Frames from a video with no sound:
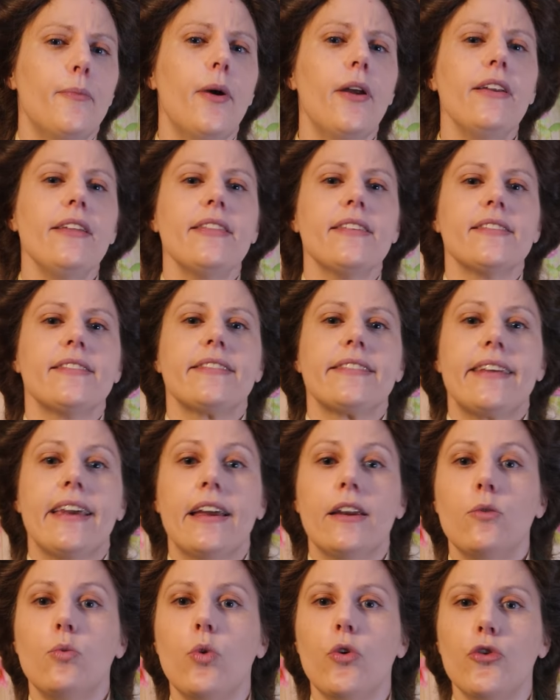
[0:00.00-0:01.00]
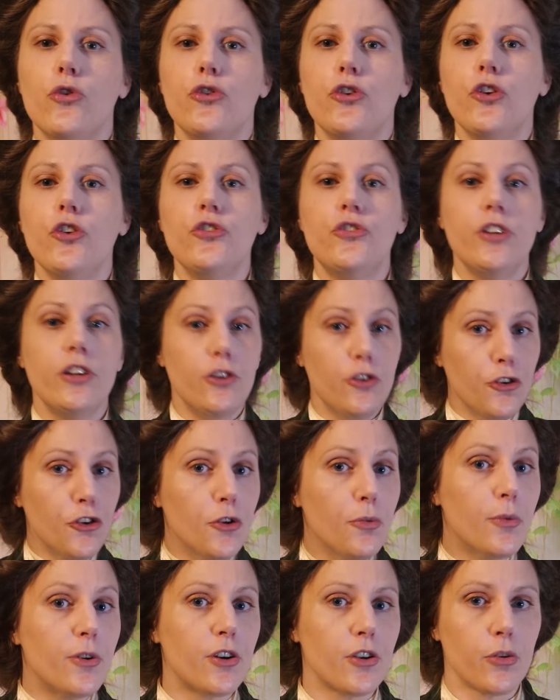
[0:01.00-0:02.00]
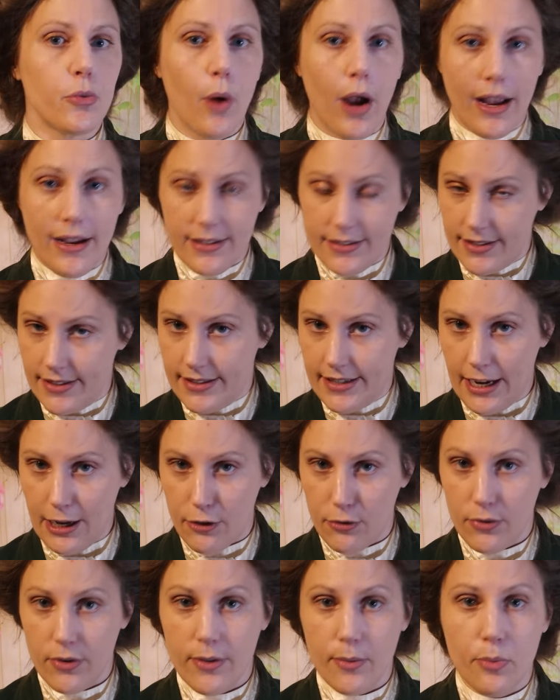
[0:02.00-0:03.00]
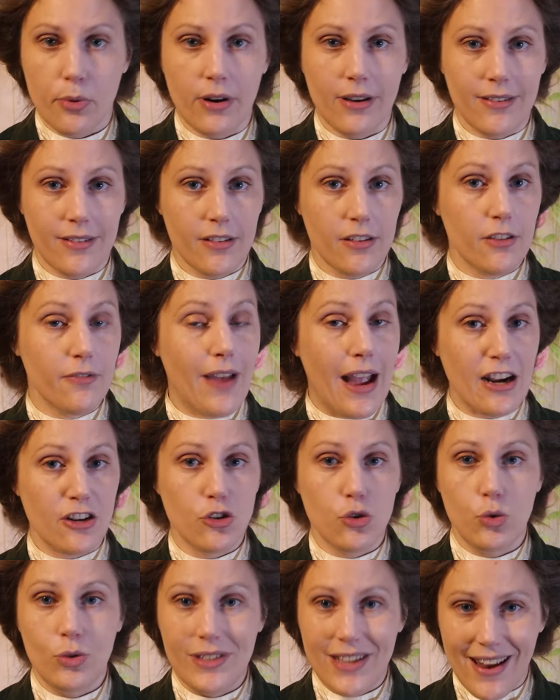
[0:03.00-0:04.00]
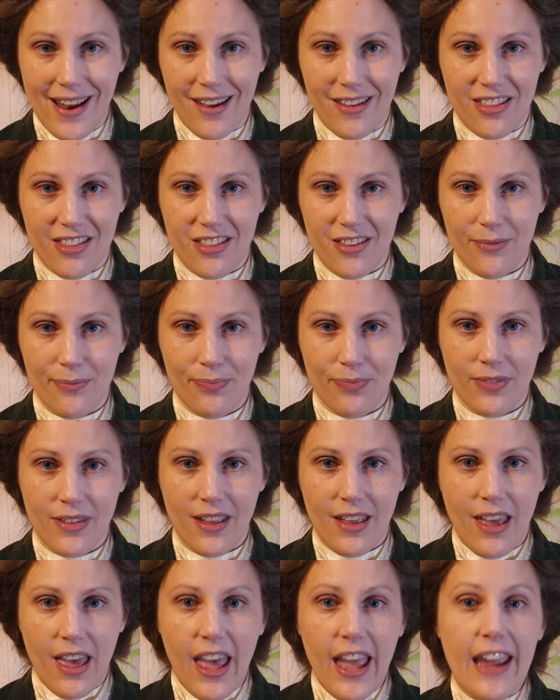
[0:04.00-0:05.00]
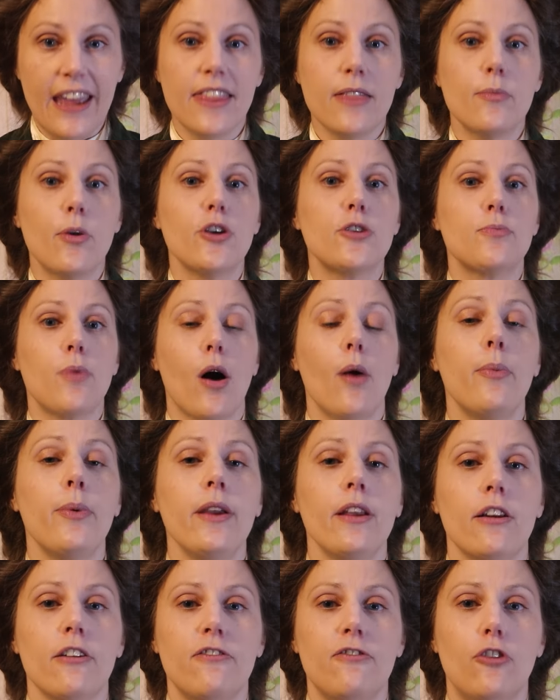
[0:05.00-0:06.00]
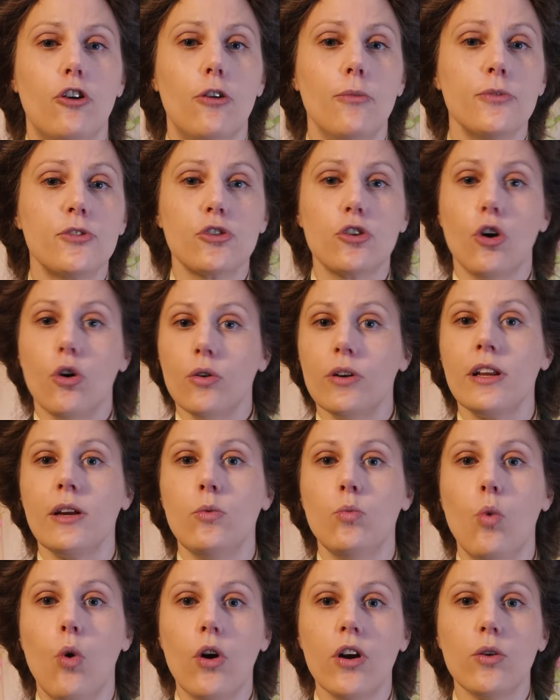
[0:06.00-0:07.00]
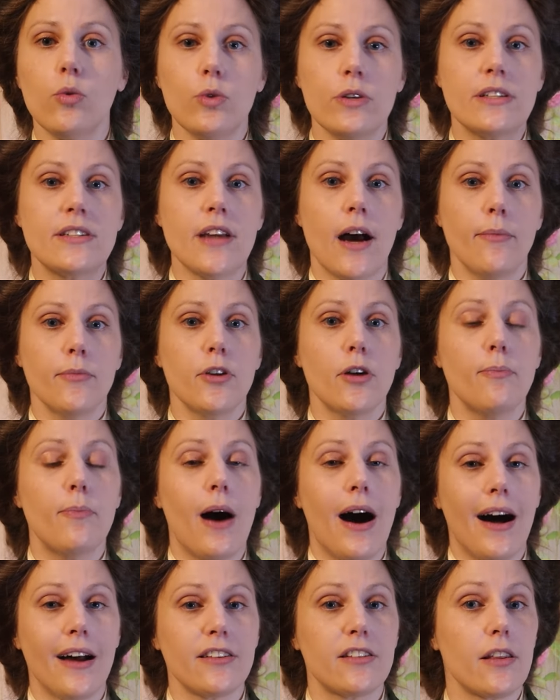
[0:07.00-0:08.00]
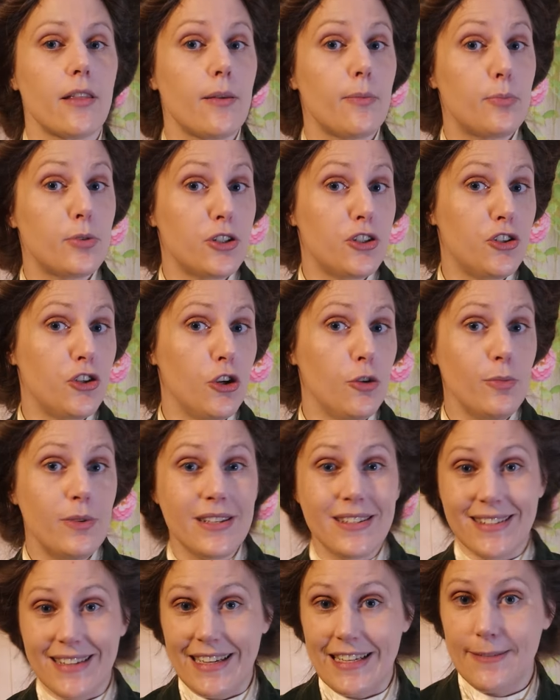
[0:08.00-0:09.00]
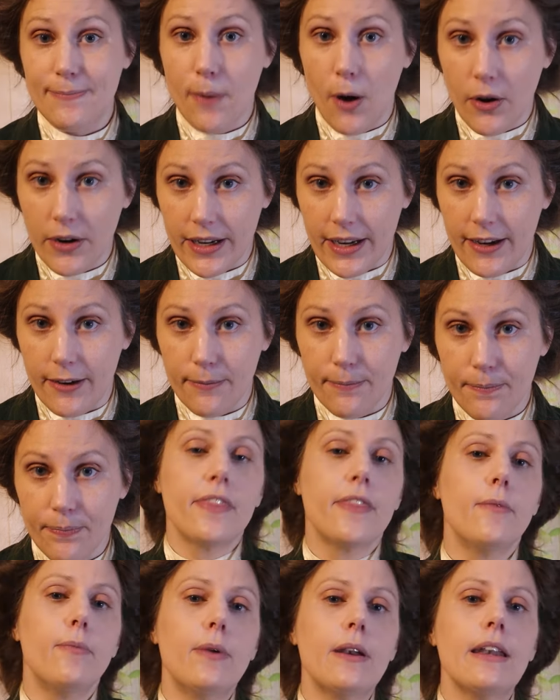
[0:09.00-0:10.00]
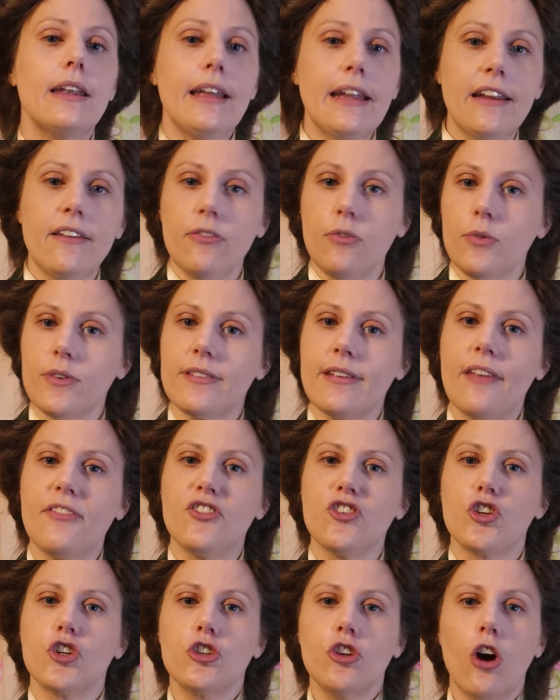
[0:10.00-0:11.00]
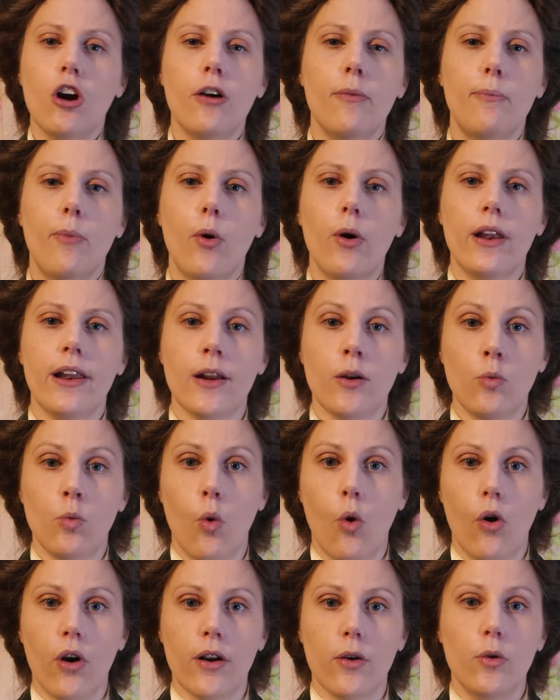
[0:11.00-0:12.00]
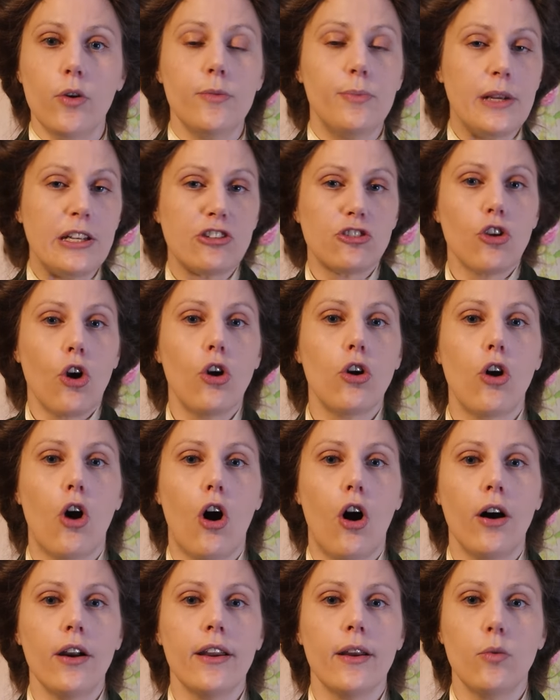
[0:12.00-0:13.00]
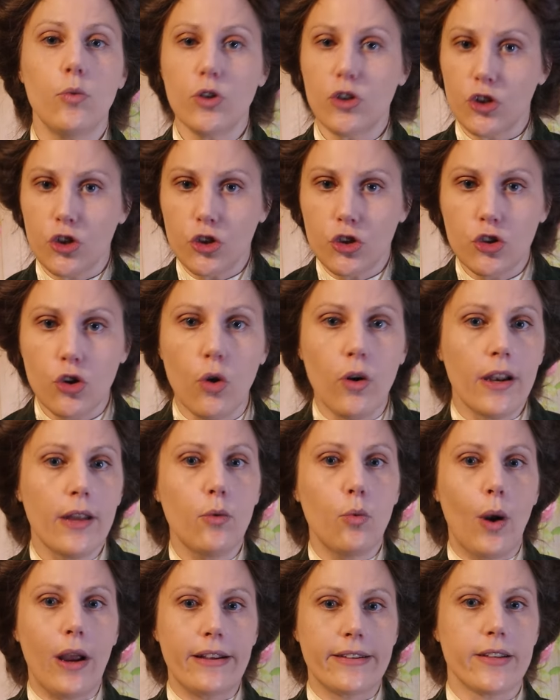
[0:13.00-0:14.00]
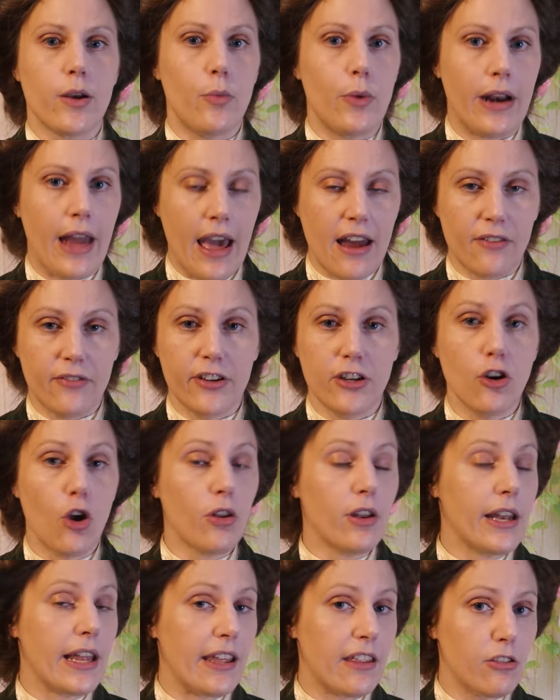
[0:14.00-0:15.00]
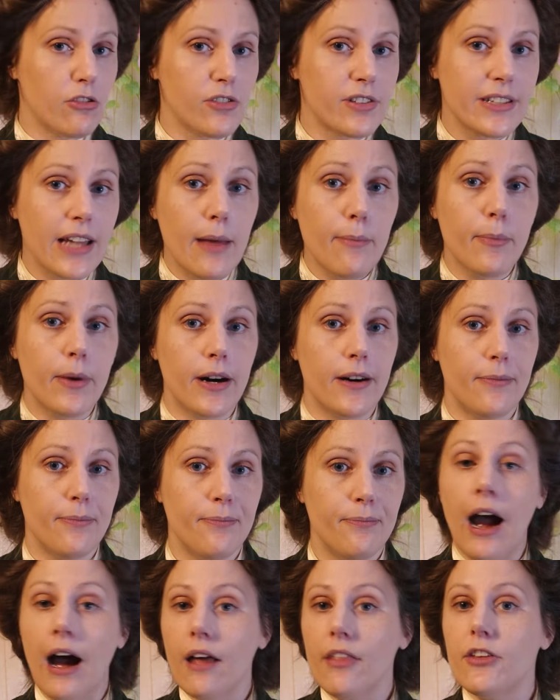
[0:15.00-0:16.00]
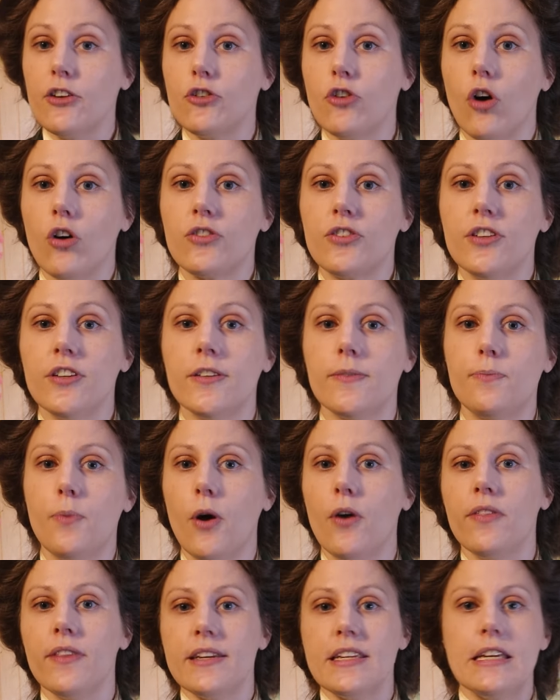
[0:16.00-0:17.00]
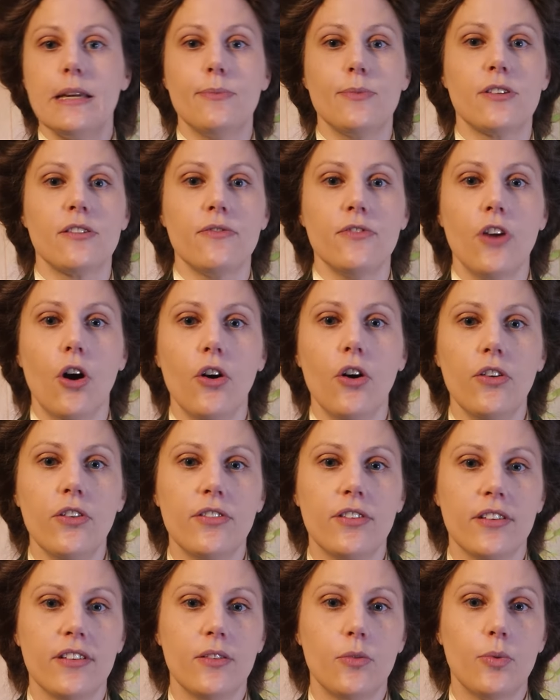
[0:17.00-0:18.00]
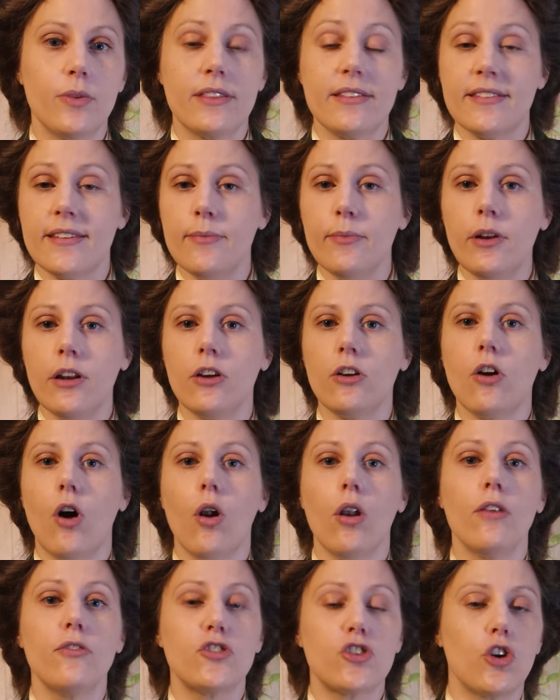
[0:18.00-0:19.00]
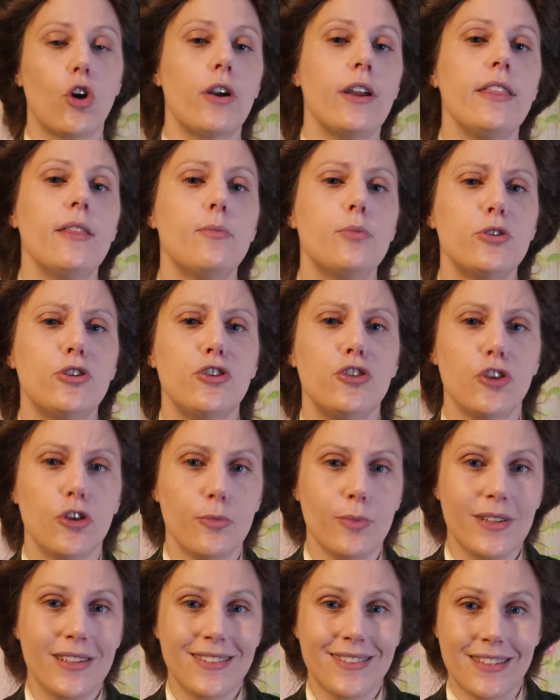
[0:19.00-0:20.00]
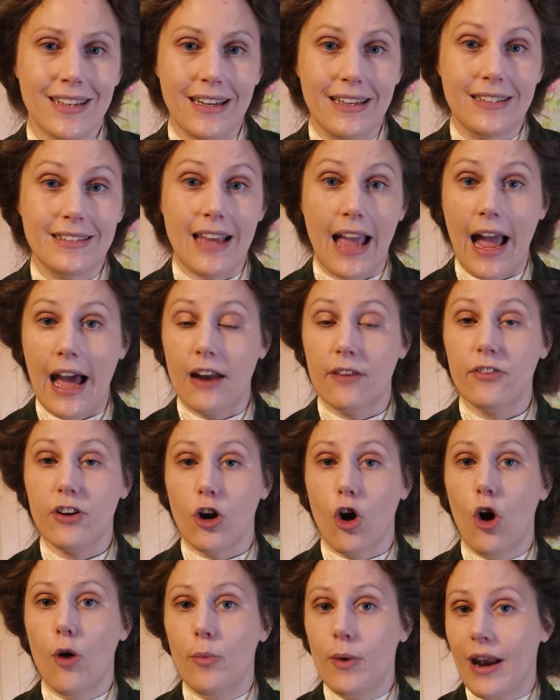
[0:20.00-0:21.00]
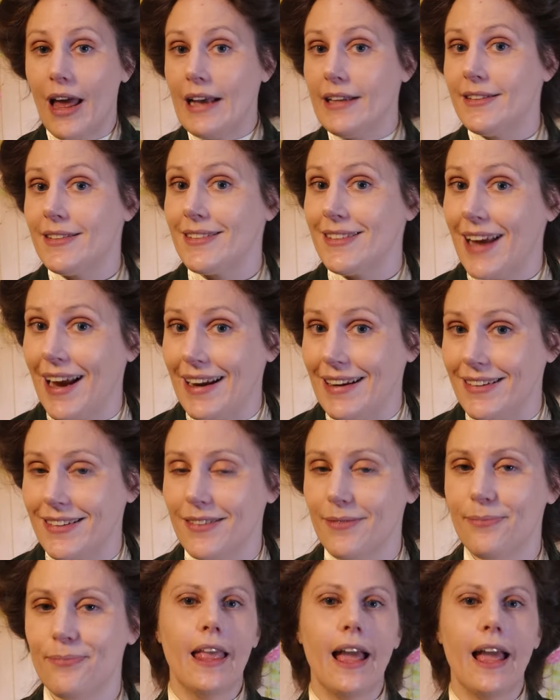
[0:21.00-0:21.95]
Burning the skin was used in numerous ways to test for the presence of actual death. In the most popular form, scalding water was dumped on parts of the presumed deceased body. The belief was that the shock of boiling water would be so hot it would surely wake someone out of a non lethal slumber. Other doctors burned the tips of noses with similar goal of shocking the presumed deceased out of a coma-like state.